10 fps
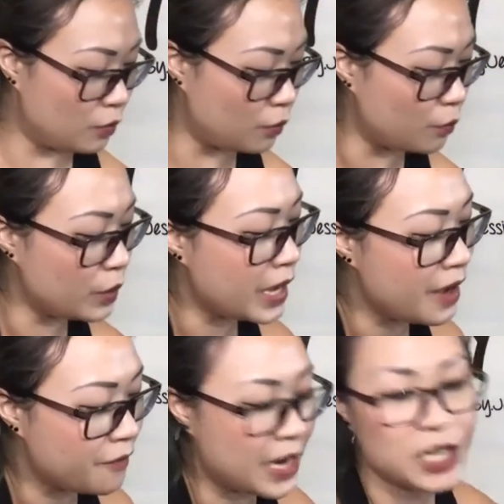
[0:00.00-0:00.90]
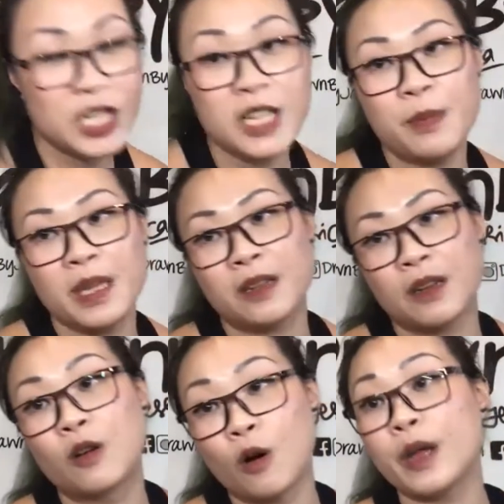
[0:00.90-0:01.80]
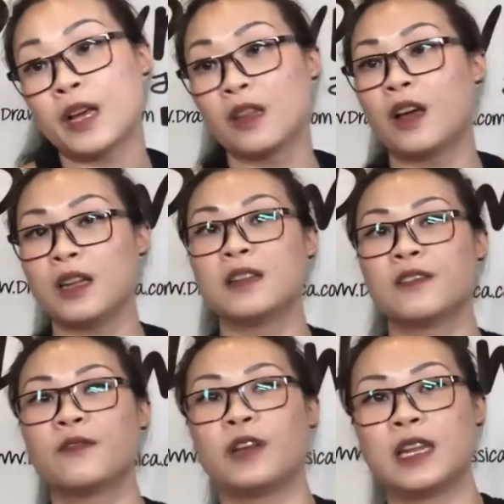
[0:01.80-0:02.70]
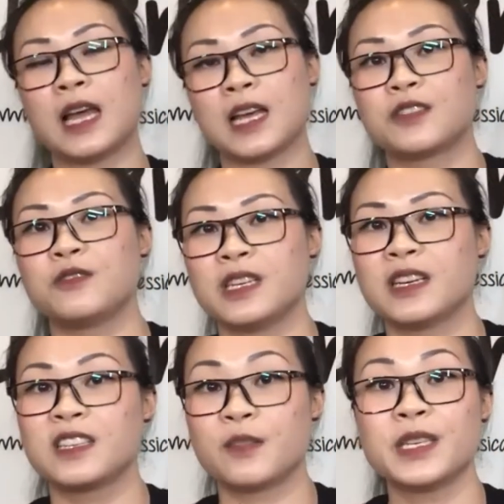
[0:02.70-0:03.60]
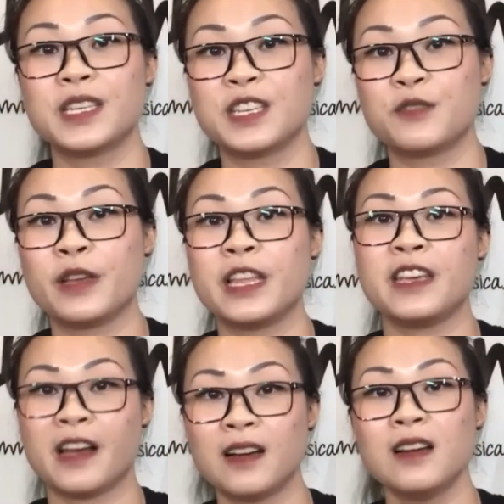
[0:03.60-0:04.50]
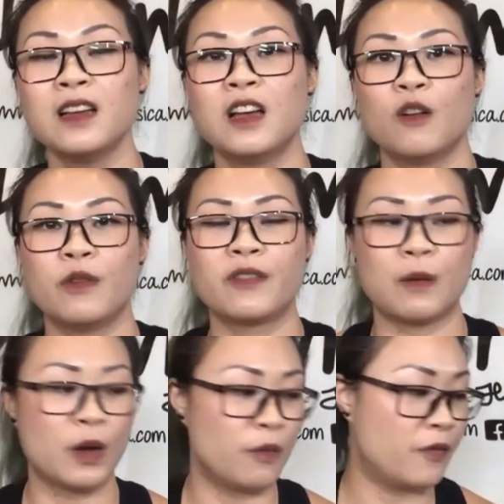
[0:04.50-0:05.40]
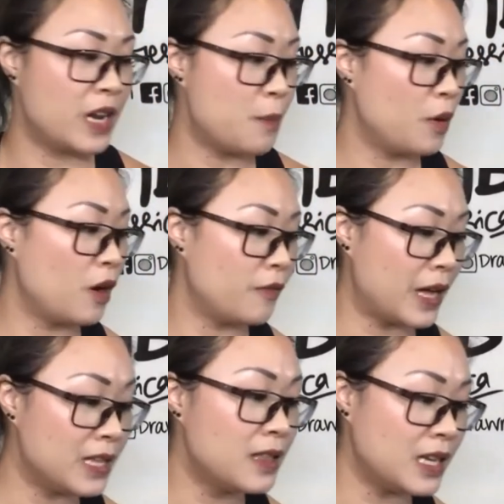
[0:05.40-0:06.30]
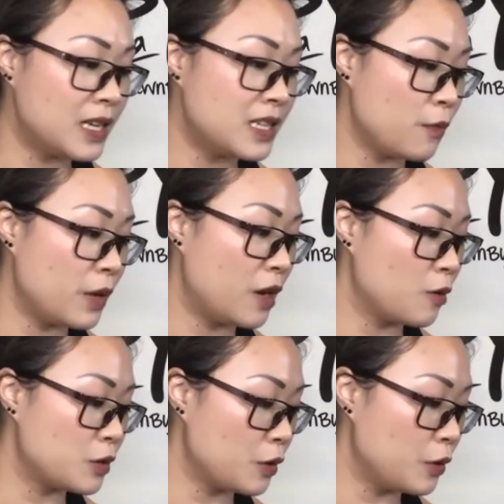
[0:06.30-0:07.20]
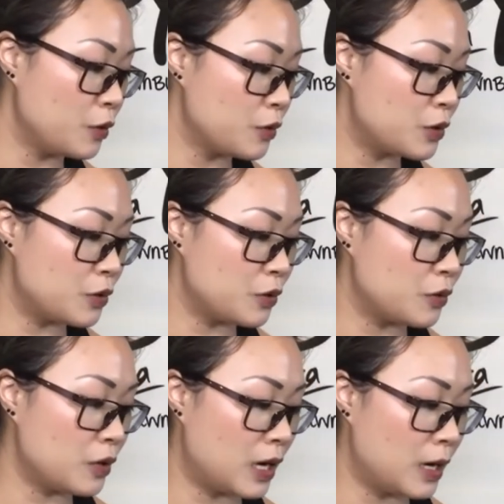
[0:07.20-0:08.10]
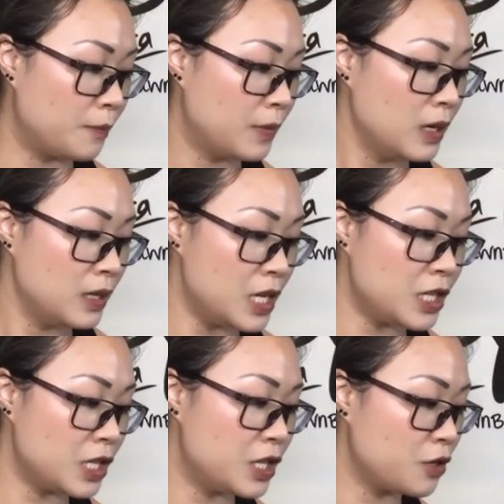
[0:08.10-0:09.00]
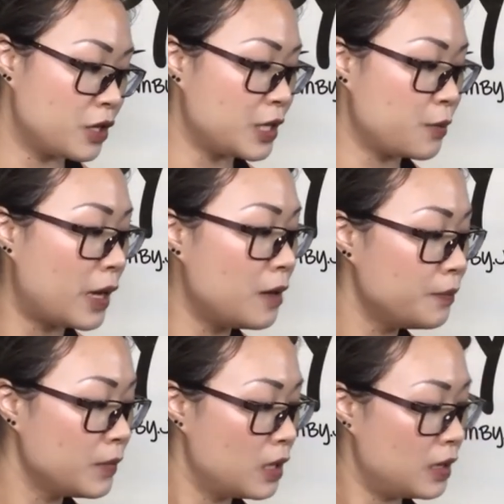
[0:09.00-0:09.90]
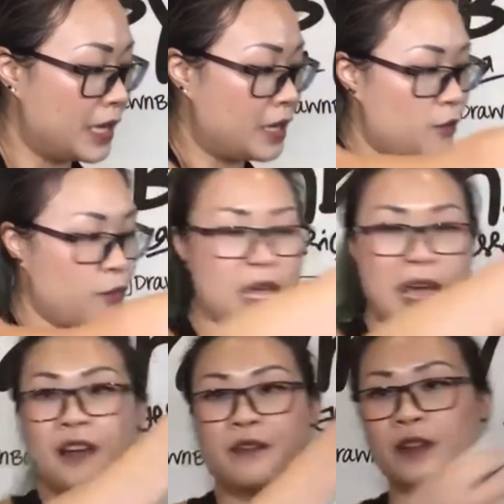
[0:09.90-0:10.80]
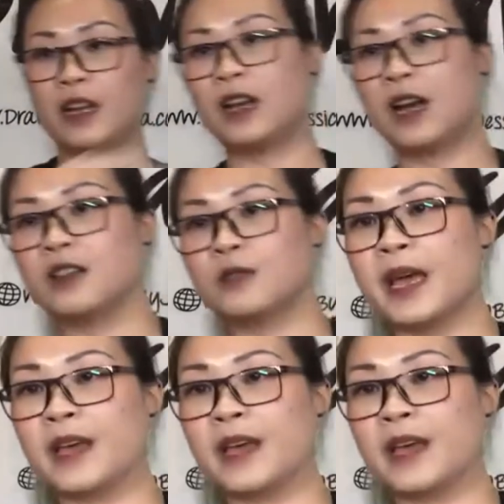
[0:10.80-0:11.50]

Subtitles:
we have actually been growing a lot in the last 2 years. The business is really young. We've come up with a number of other things that we can also use to teach the children as well. Like we have a house mat.